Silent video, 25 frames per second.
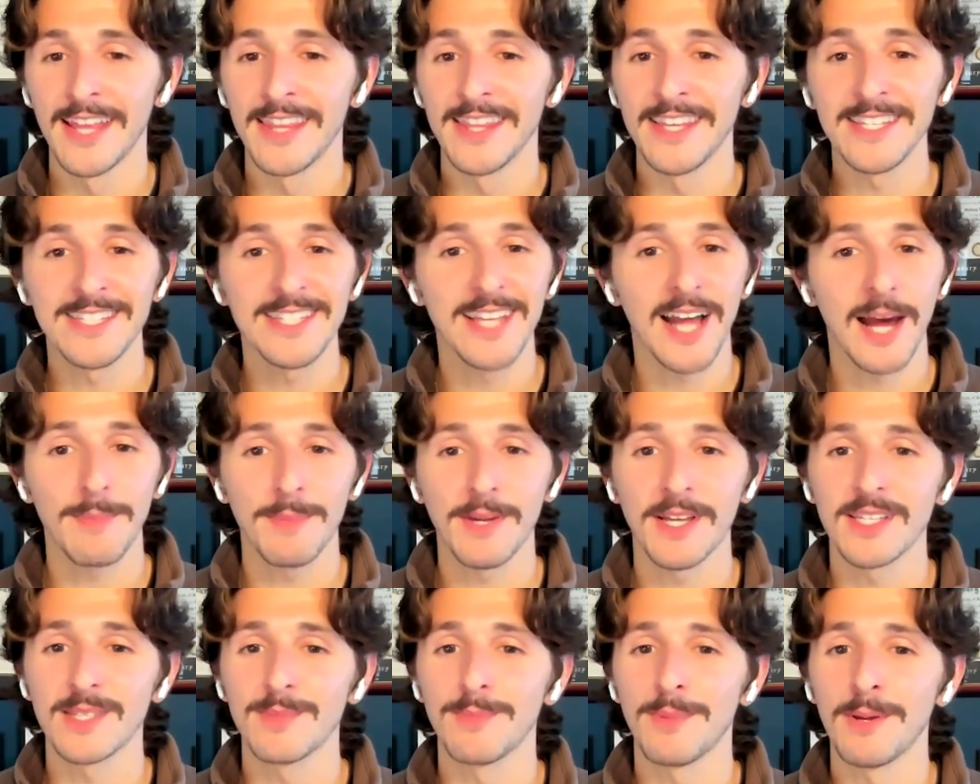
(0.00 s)
This
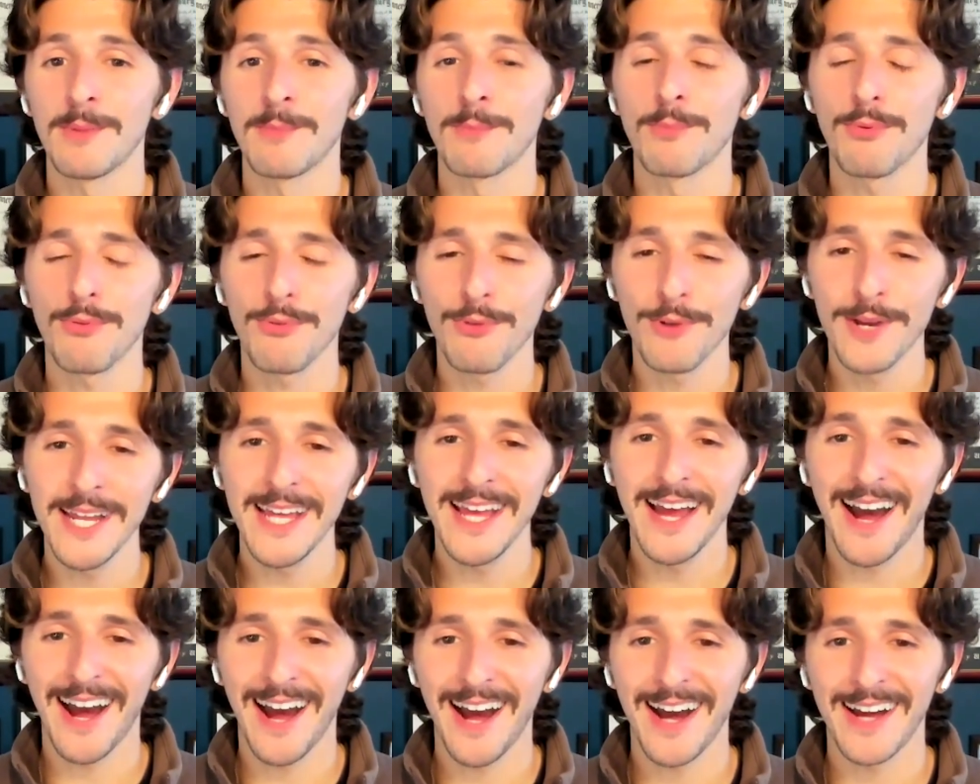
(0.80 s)
topic has been
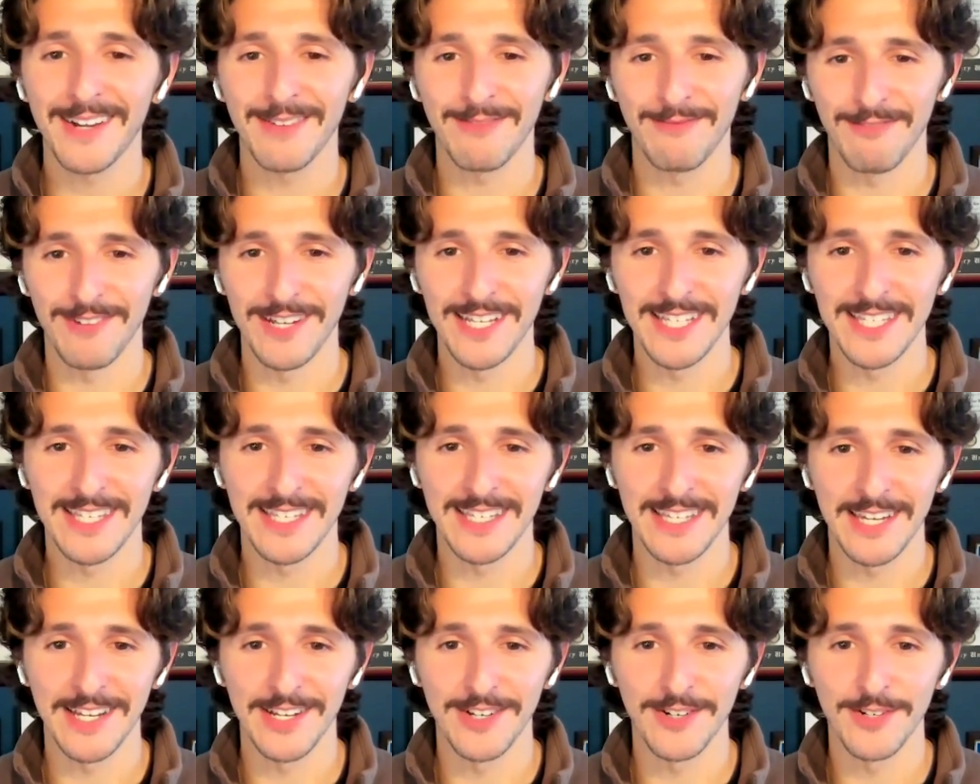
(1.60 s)
pretty hot in
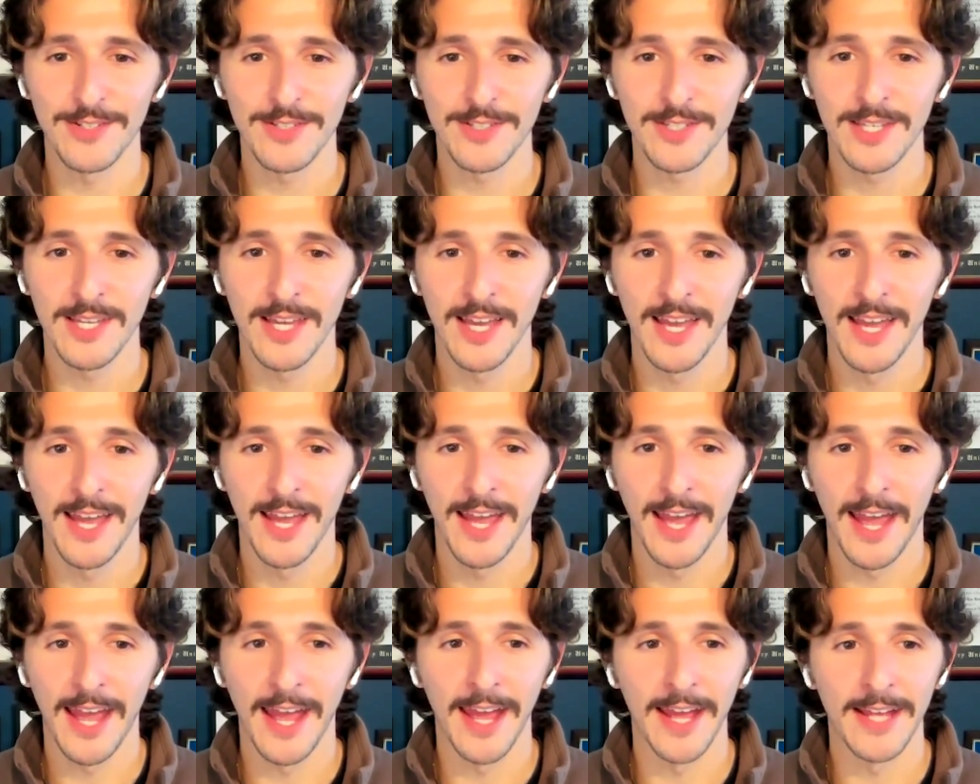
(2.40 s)
recent years,
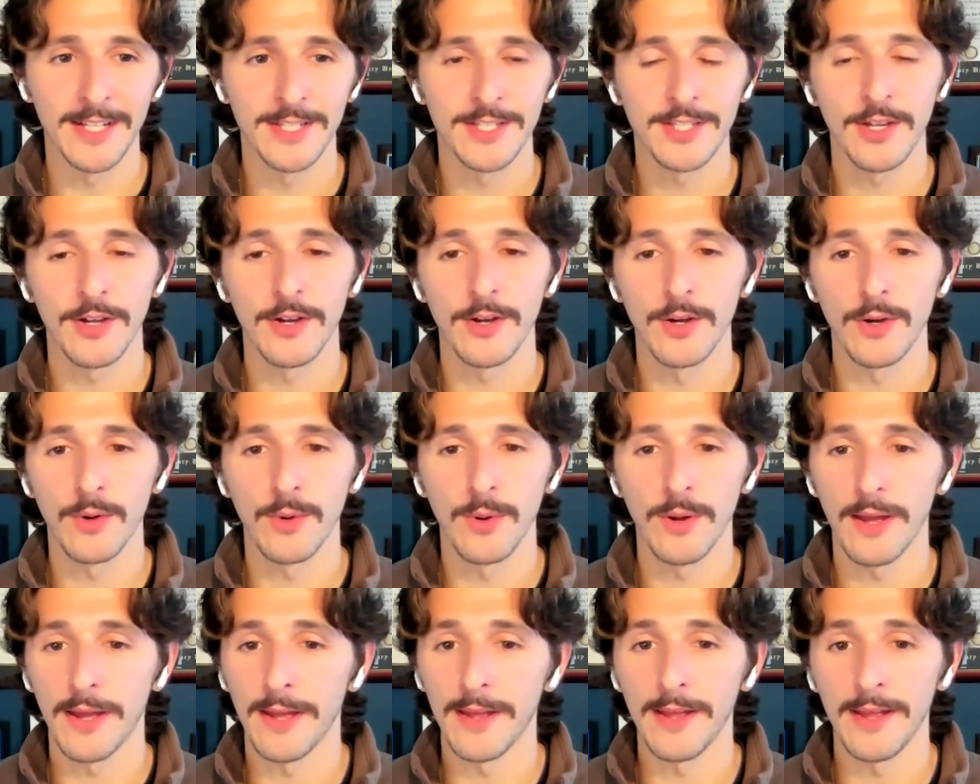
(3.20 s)
and
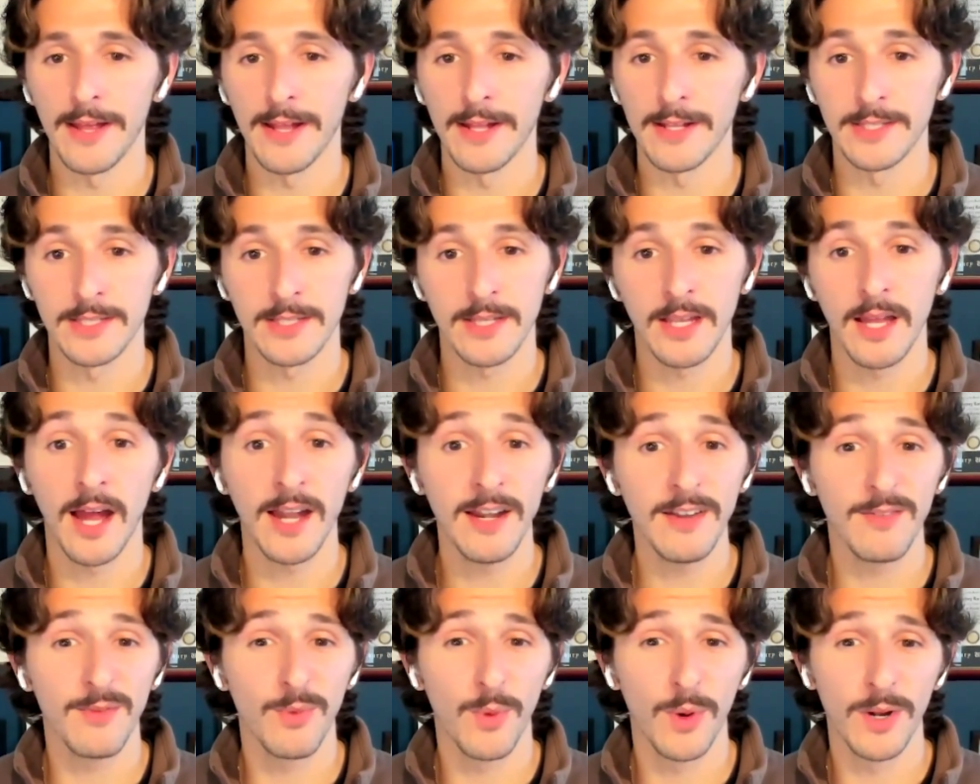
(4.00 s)
so it's
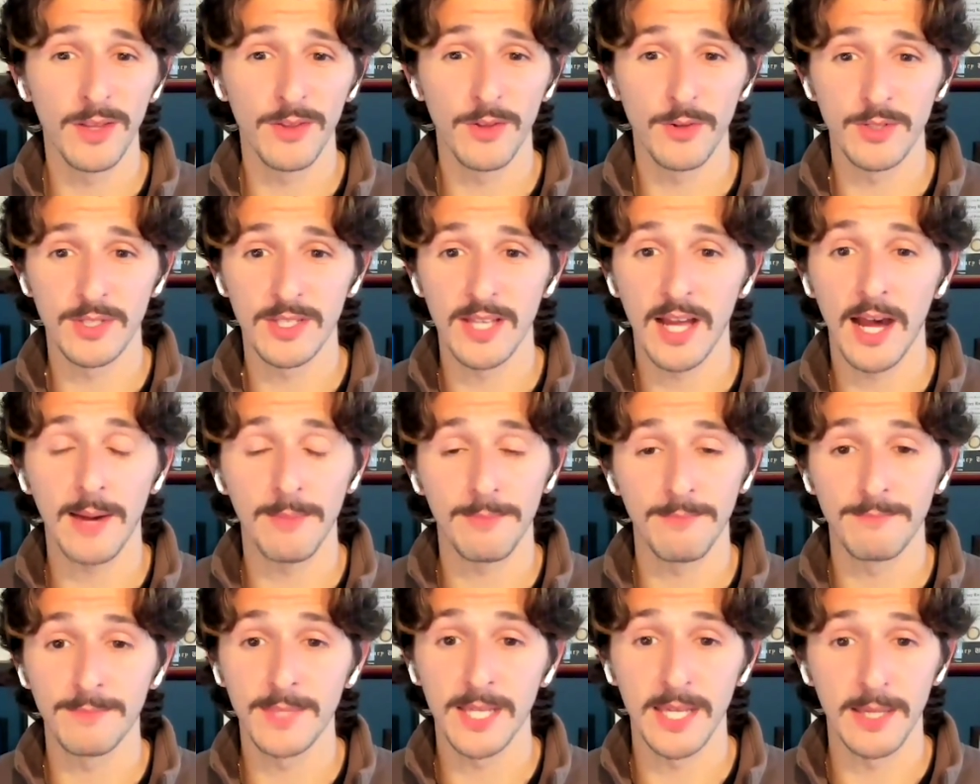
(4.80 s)
kind of one of those
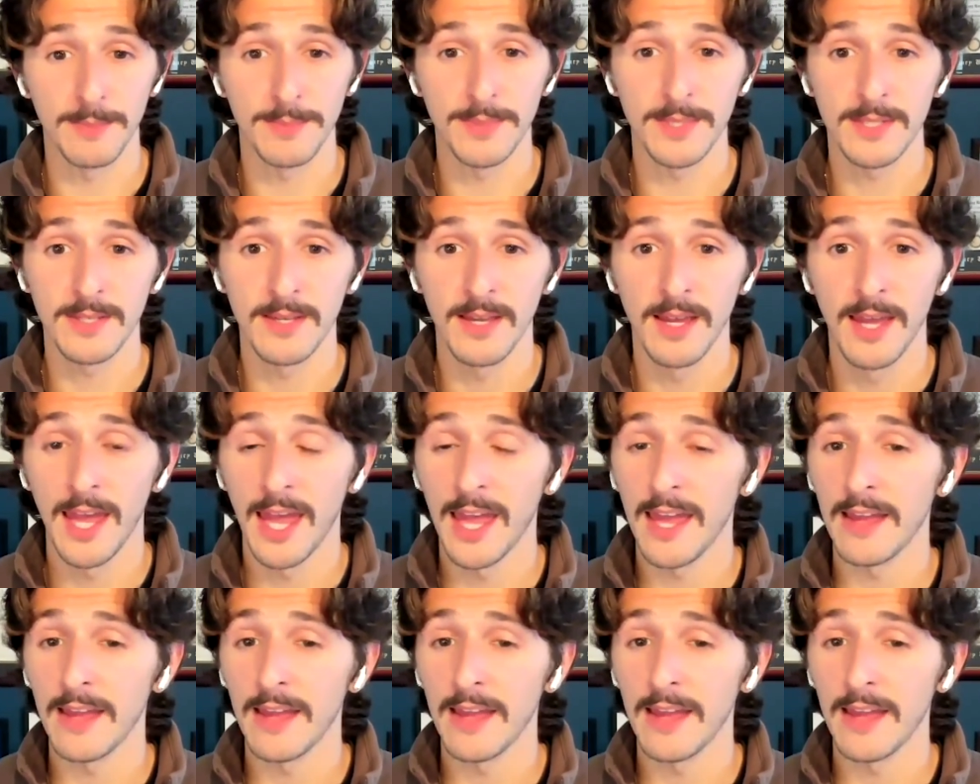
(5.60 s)
top tips.